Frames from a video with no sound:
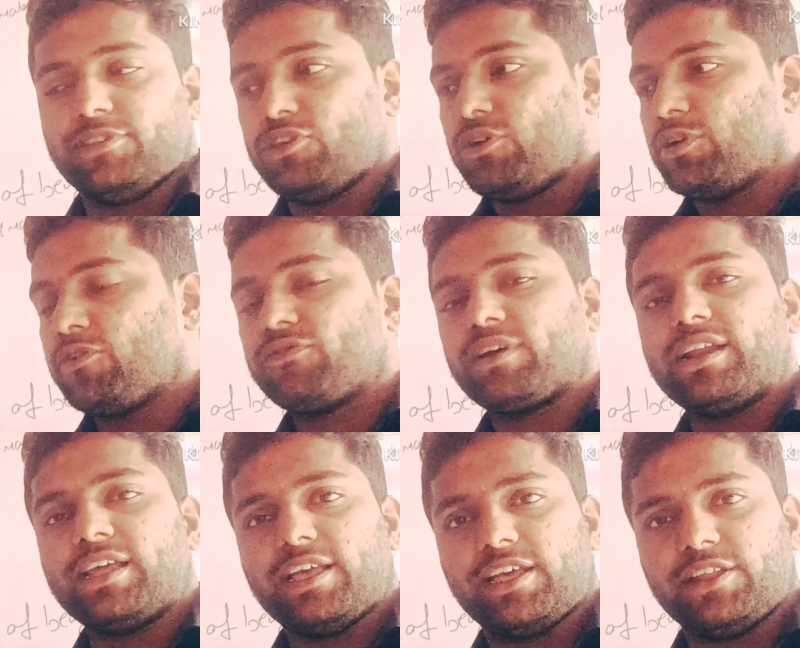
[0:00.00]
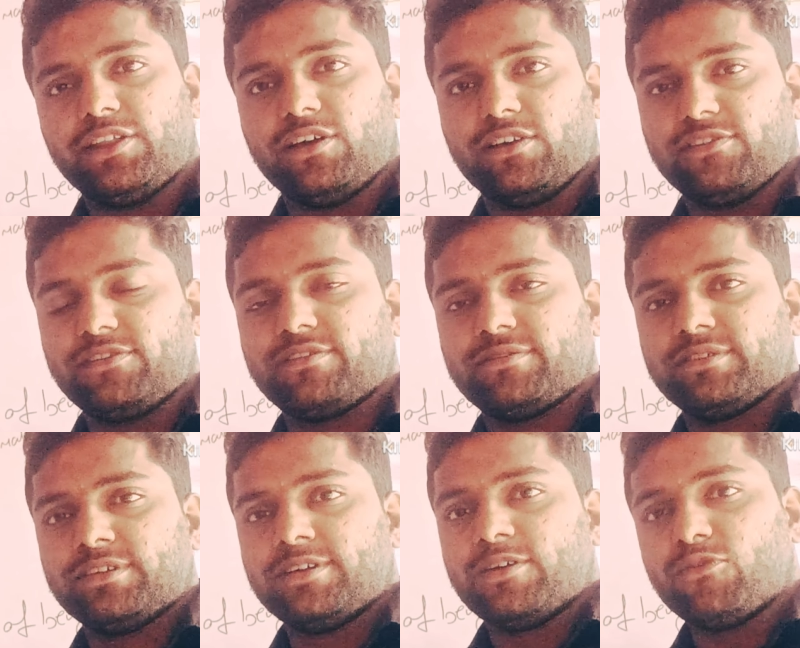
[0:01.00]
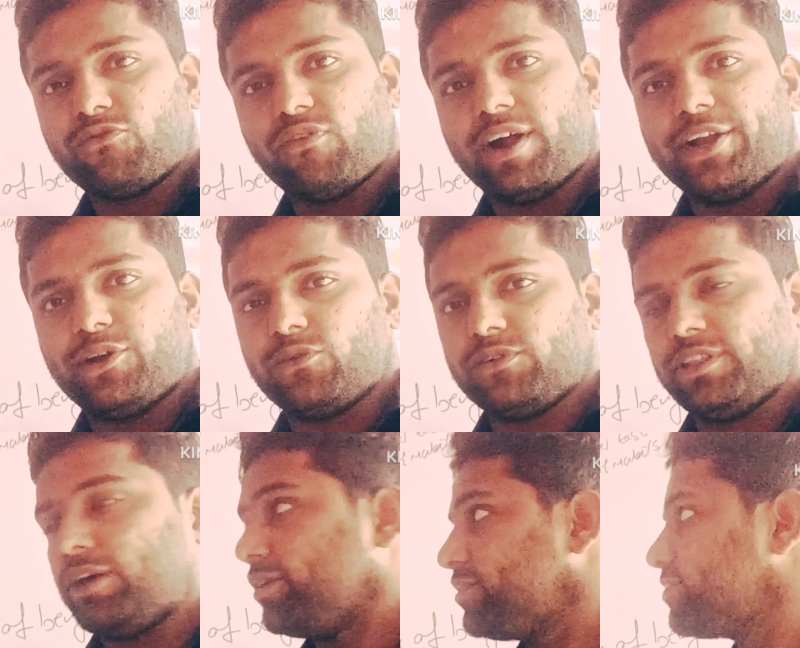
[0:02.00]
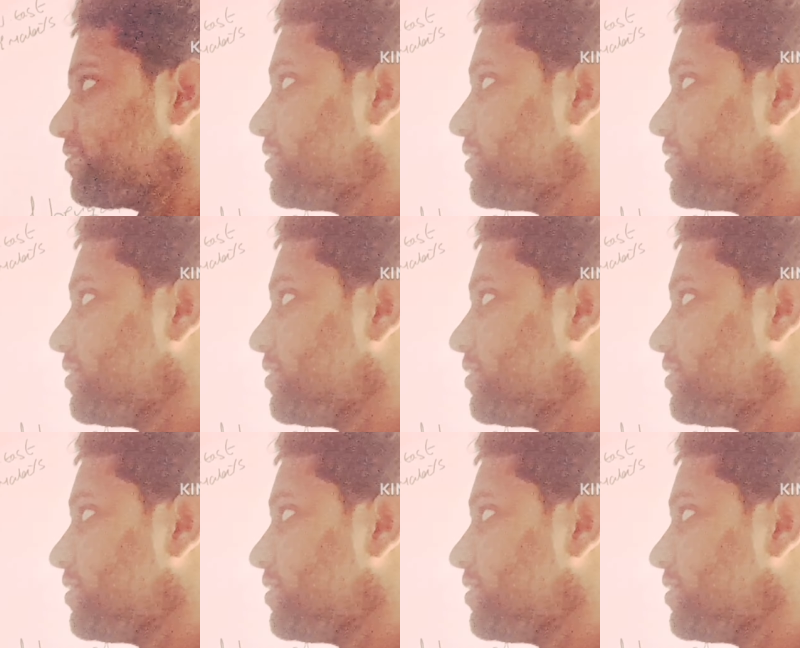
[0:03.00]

Geographical areas find out the.